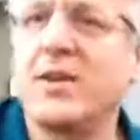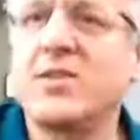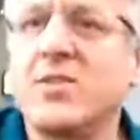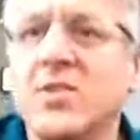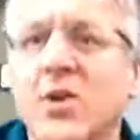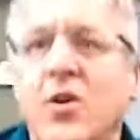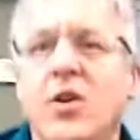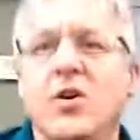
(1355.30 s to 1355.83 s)

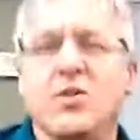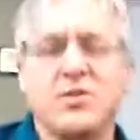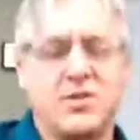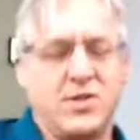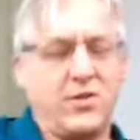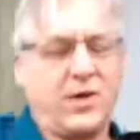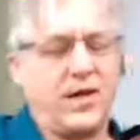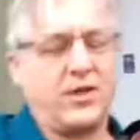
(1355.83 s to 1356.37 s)

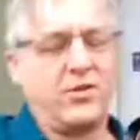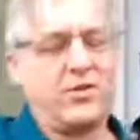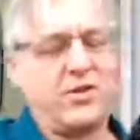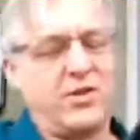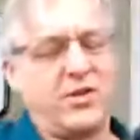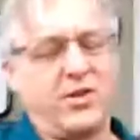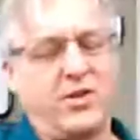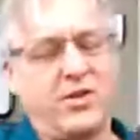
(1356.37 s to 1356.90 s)
solos, when I learn
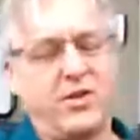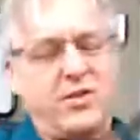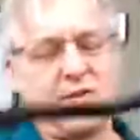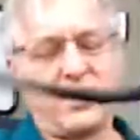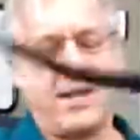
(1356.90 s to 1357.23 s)
solos,